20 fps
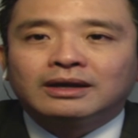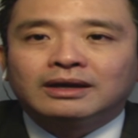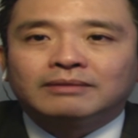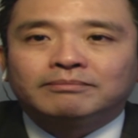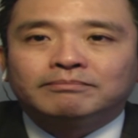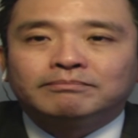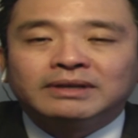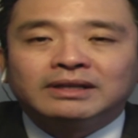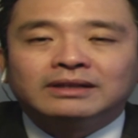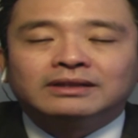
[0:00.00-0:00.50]

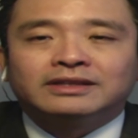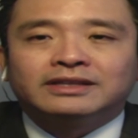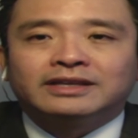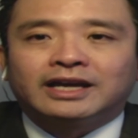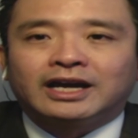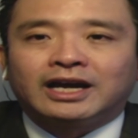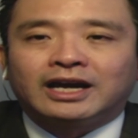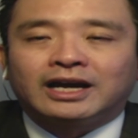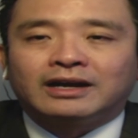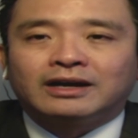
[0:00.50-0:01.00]
built
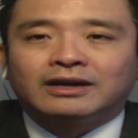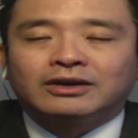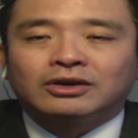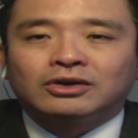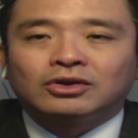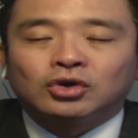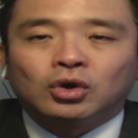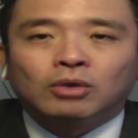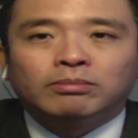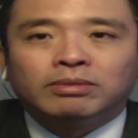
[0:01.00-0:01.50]
their
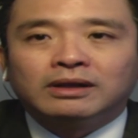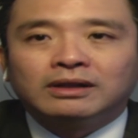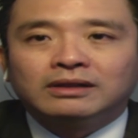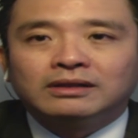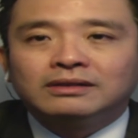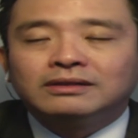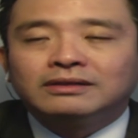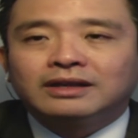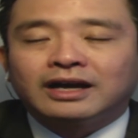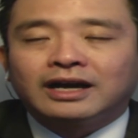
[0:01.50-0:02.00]
global
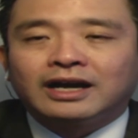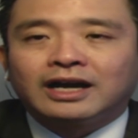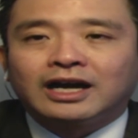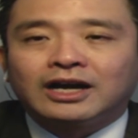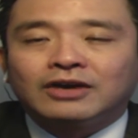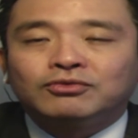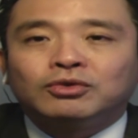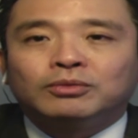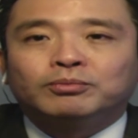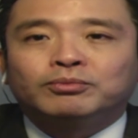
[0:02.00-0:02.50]

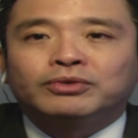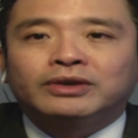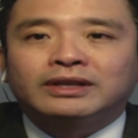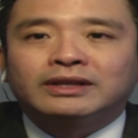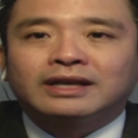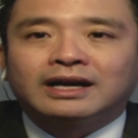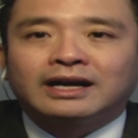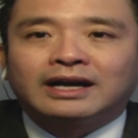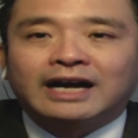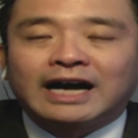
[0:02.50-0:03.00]
footprint
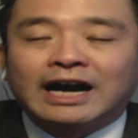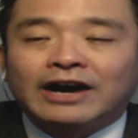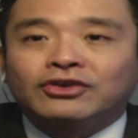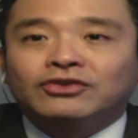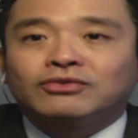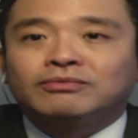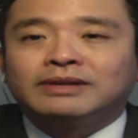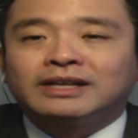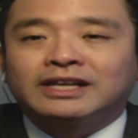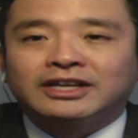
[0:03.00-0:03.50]
out
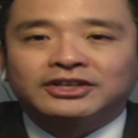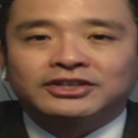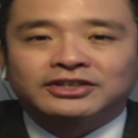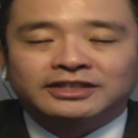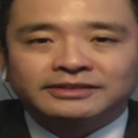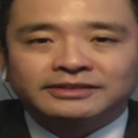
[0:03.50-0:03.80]
of Malaysia.